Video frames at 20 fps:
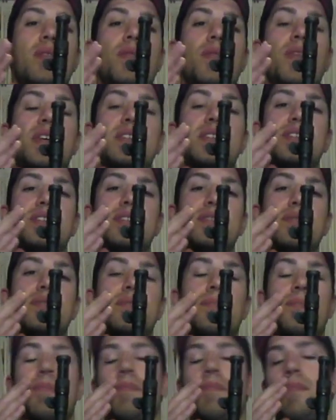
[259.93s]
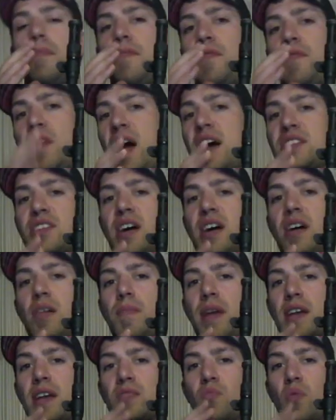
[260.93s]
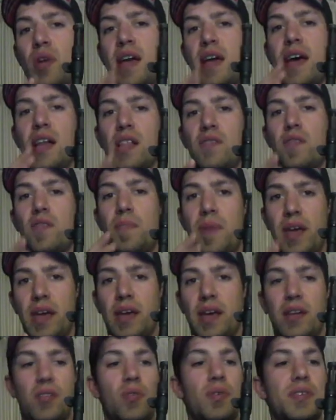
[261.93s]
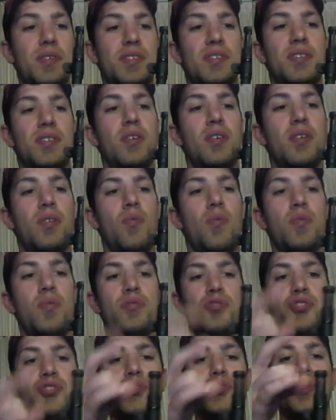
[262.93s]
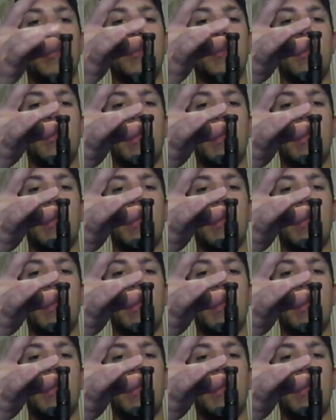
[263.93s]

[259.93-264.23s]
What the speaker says: This flash hider makes one hell of a pinging noise when you shoot it.